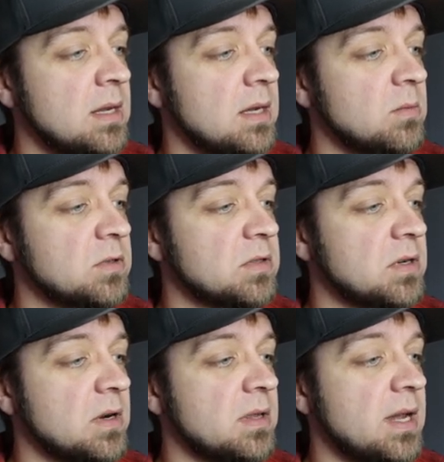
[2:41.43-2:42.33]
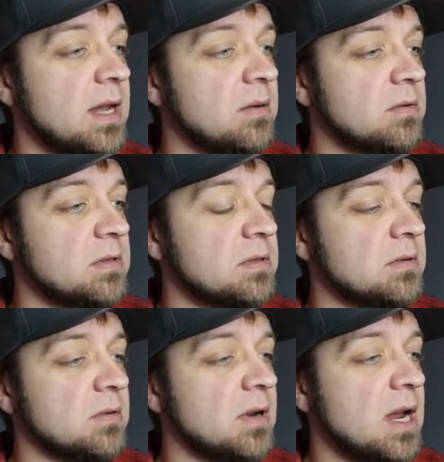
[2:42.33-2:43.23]
And we'll start that,
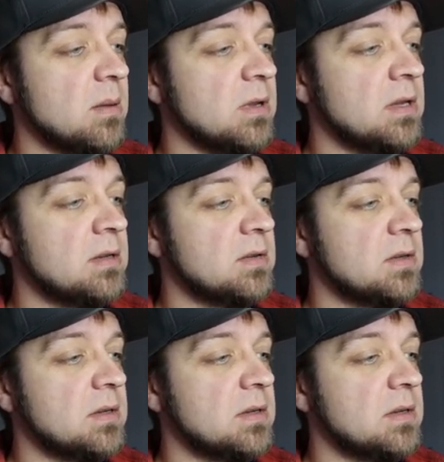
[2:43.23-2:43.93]
just grab it.